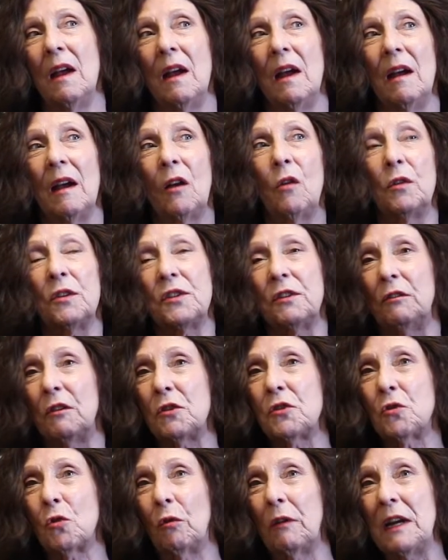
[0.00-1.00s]
Of course, there are
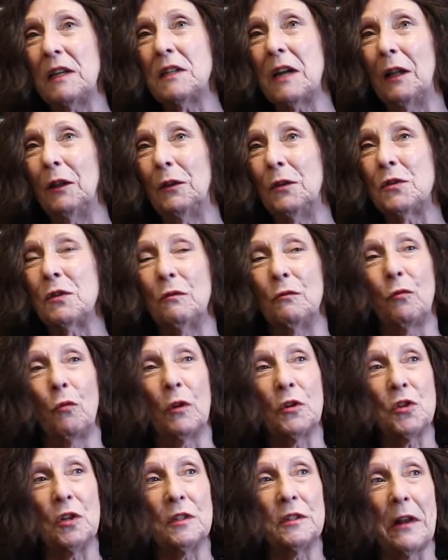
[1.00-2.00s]
storytellers and
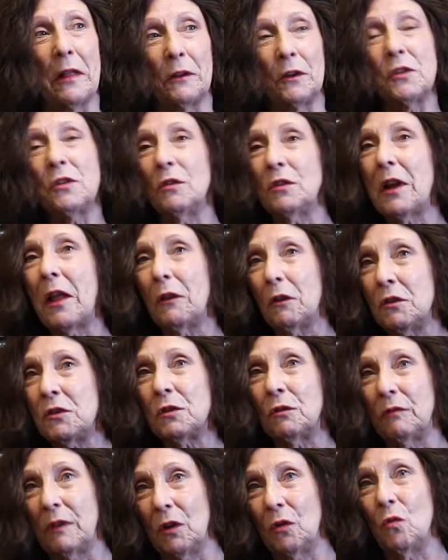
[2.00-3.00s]
fortune tellers. So teller is
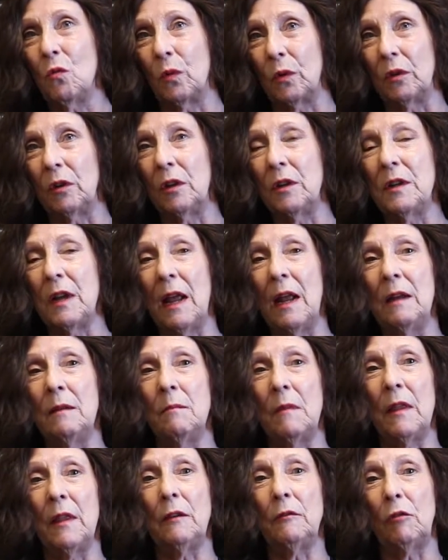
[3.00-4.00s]
a real word. And
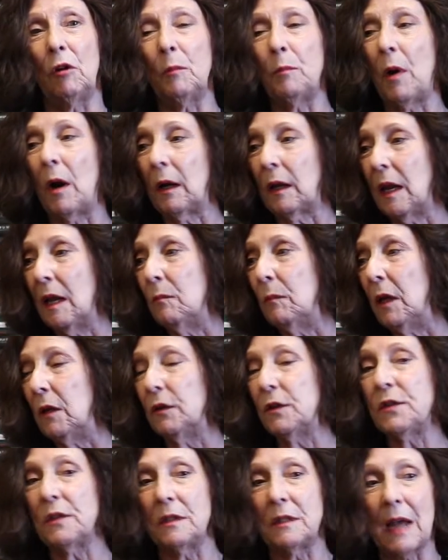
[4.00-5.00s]
there are parking
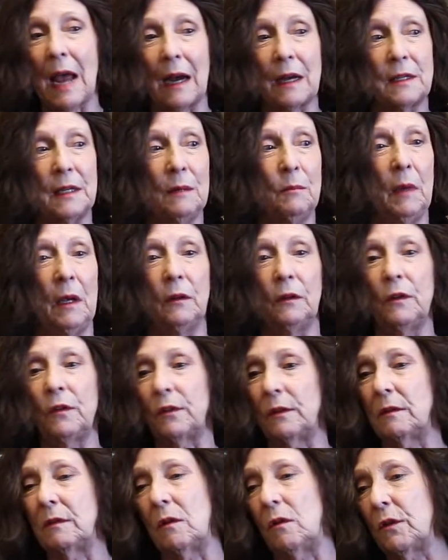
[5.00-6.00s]
meters and taxi meters
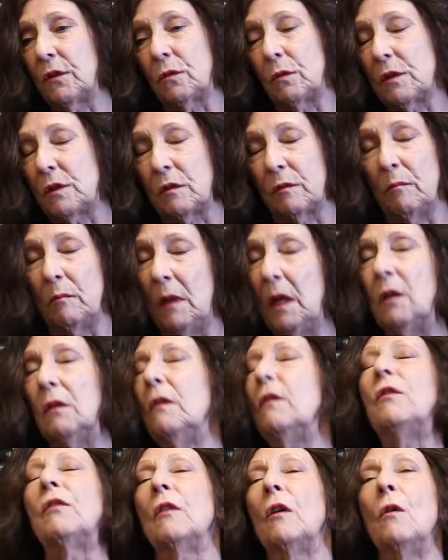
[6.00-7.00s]
and all sorts of
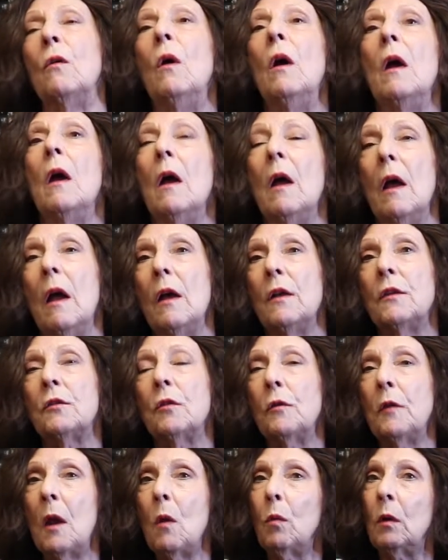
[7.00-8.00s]
meters. So
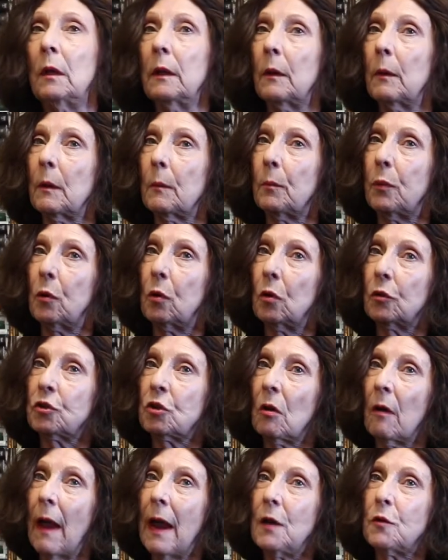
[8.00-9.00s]
they were
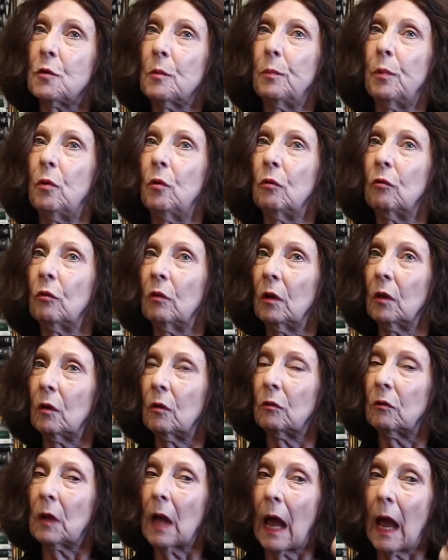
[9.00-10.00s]
trying to pull
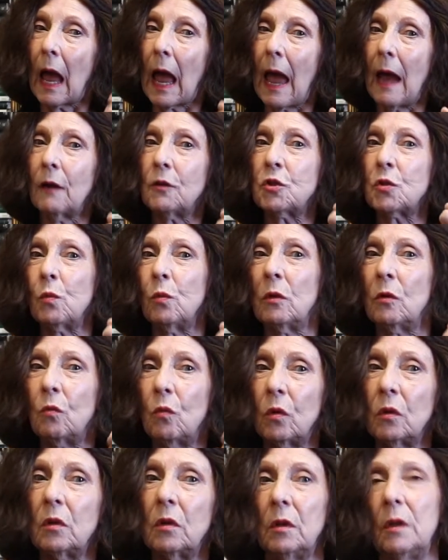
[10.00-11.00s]
actual
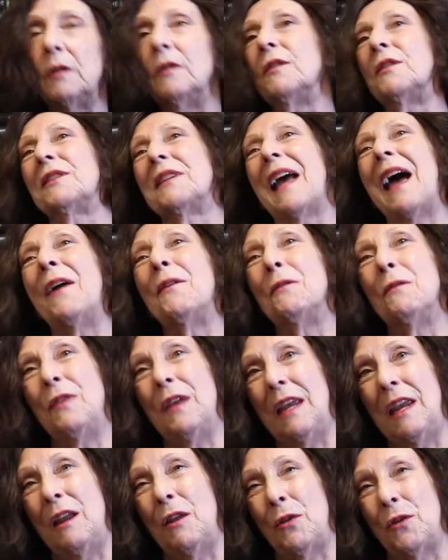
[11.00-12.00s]
words out of
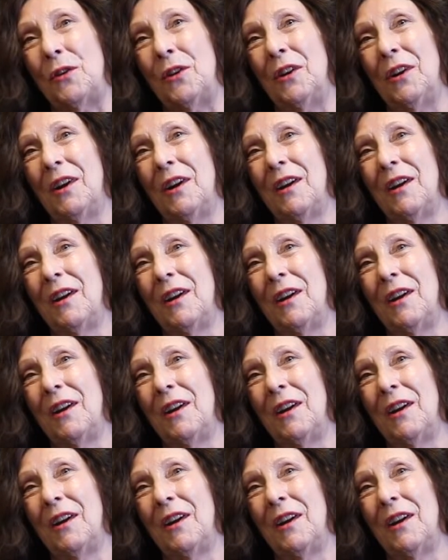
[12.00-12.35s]
the ether.